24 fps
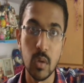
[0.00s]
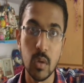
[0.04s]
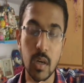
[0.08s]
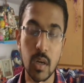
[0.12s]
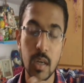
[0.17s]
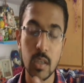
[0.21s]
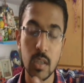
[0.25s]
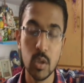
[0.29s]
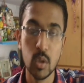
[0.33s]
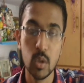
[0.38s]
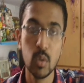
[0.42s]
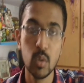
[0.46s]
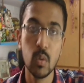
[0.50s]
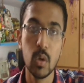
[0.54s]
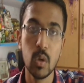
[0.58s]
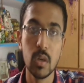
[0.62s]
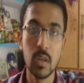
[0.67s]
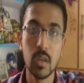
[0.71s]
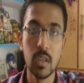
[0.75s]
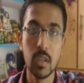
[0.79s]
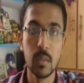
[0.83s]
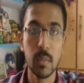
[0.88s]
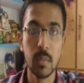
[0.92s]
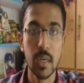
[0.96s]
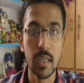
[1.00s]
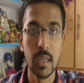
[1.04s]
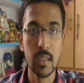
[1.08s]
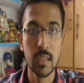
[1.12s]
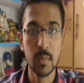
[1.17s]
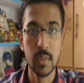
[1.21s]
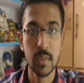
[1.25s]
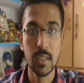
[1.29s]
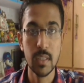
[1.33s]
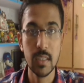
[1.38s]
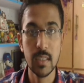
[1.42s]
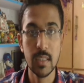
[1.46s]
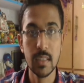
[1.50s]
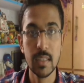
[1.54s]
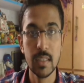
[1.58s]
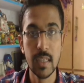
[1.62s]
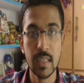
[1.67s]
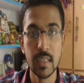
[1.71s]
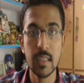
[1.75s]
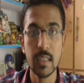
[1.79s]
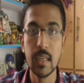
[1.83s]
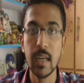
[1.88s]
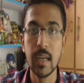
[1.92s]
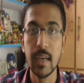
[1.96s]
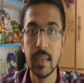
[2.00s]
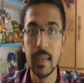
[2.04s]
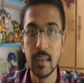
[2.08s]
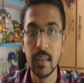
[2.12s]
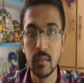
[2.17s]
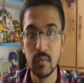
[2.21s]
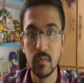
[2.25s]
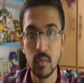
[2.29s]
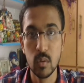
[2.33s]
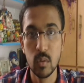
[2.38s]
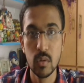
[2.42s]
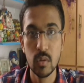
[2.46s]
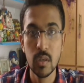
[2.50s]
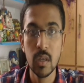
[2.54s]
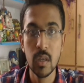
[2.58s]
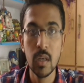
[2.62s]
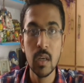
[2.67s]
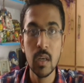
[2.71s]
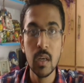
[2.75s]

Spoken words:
I'll show you what are the parts present inside the landline phone.